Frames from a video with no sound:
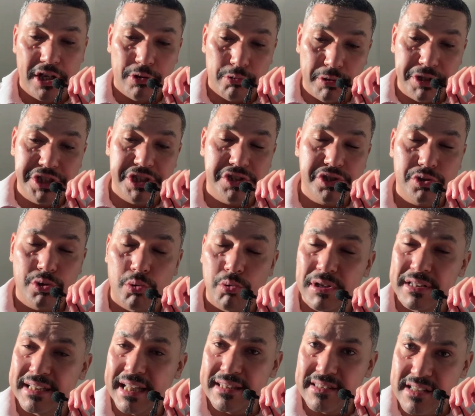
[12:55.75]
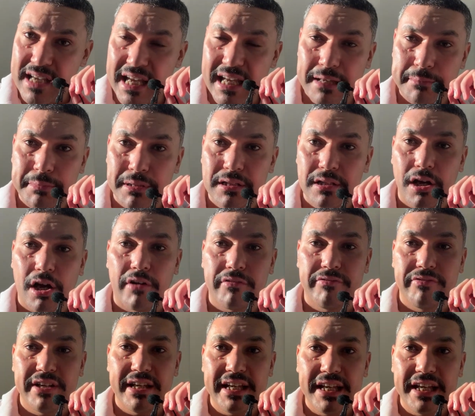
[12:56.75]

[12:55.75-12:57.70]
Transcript: which is called the table of